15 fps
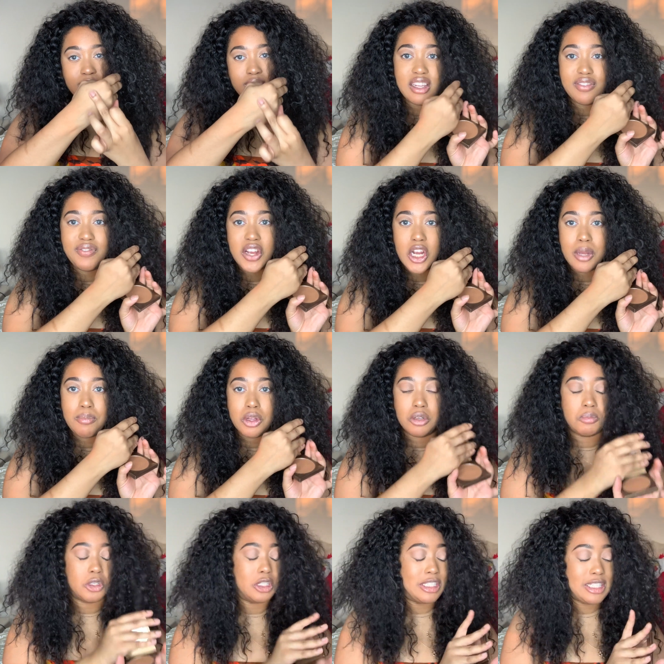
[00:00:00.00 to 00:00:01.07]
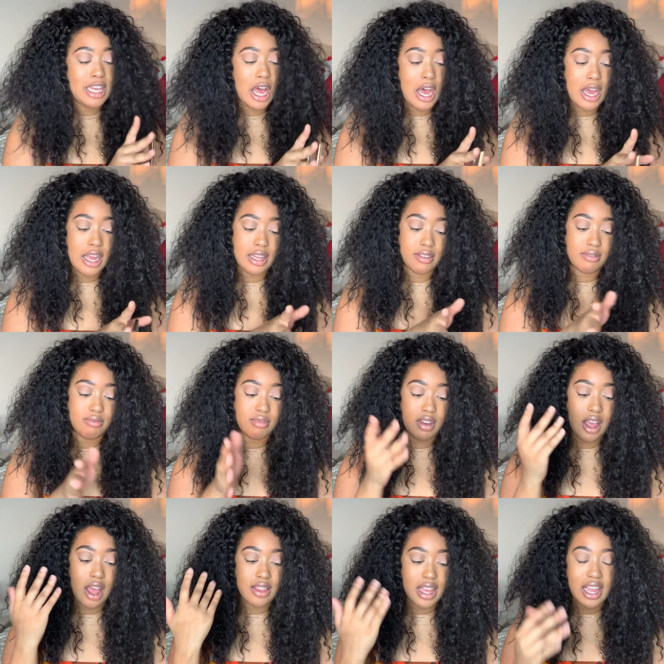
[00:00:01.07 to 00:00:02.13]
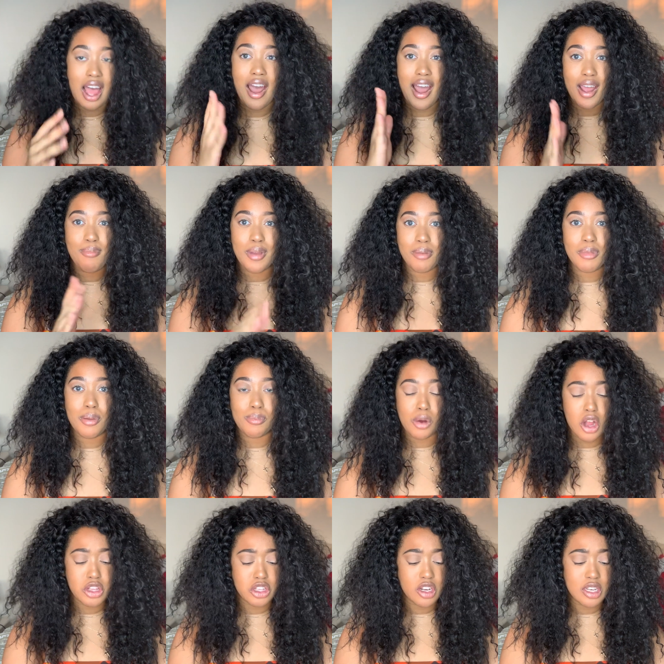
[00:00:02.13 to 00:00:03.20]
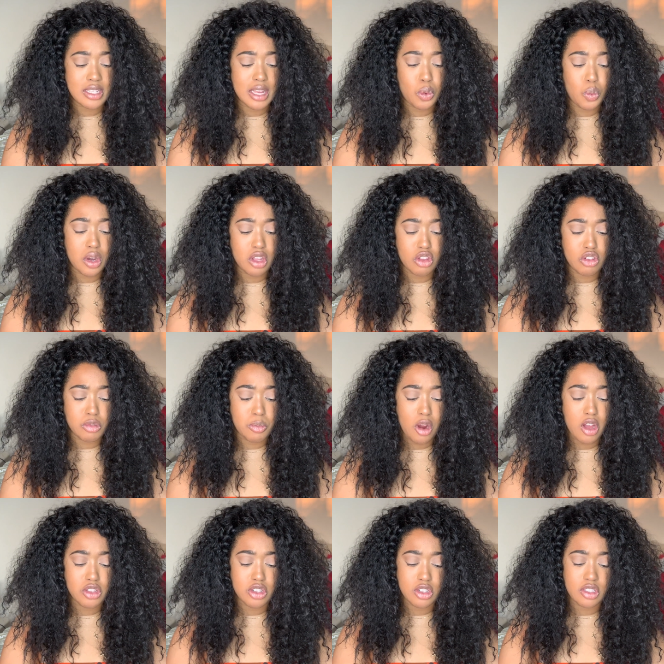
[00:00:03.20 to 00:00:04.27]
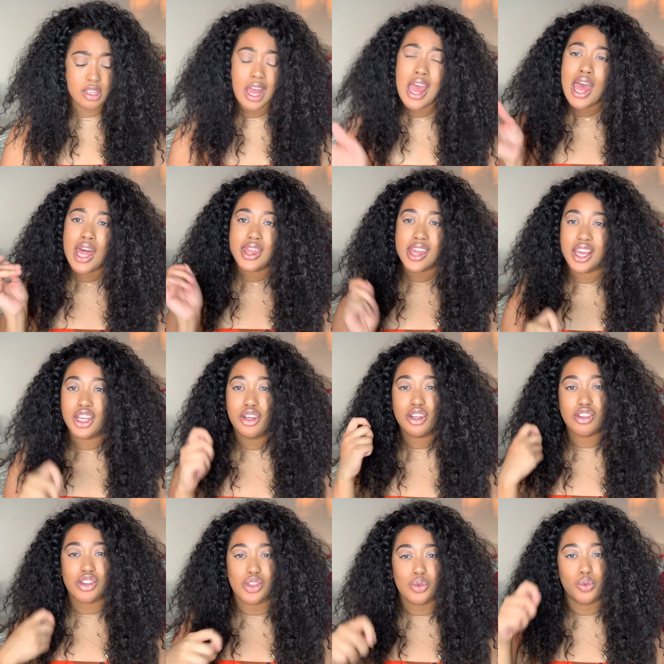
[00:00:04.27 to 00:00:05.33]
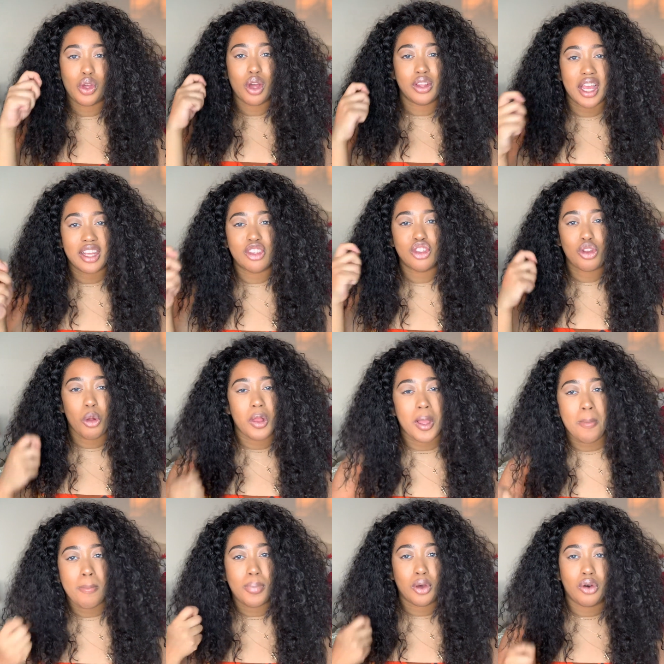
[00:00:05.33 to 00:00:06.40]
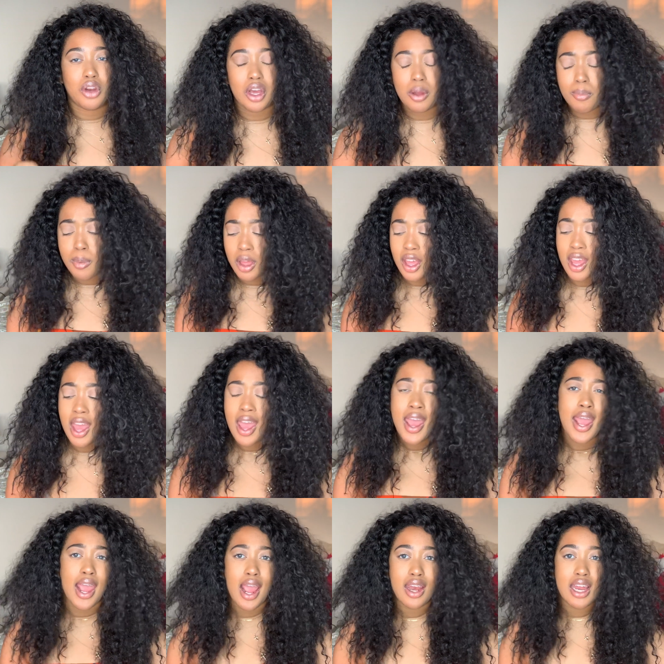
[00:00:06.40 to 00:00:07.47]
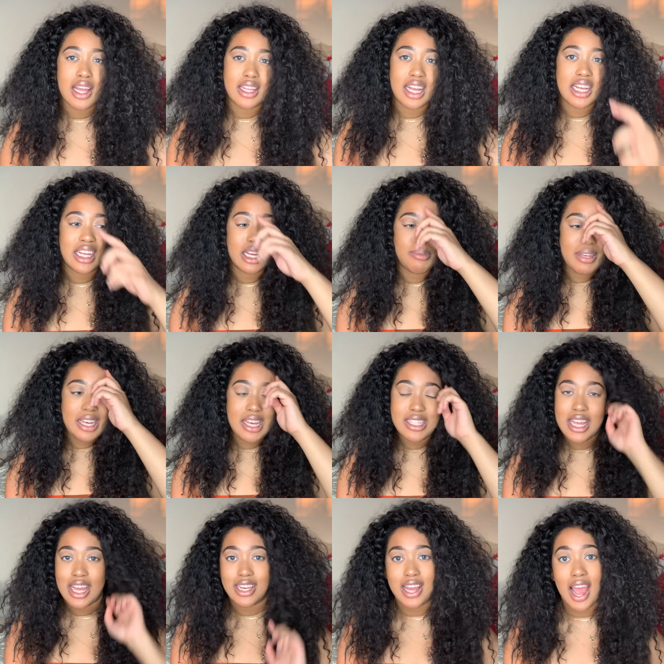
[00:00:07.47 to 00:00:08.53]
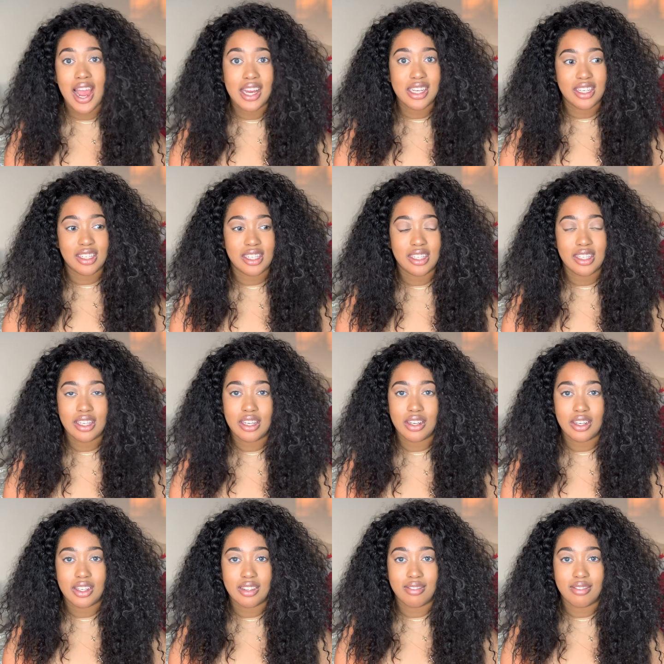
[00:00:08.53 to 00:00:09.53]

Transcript: And very buildable. It's not like a high pigment bronzer. It's like one of those bronzers that you can just like slowly build up. And I like it because I didn't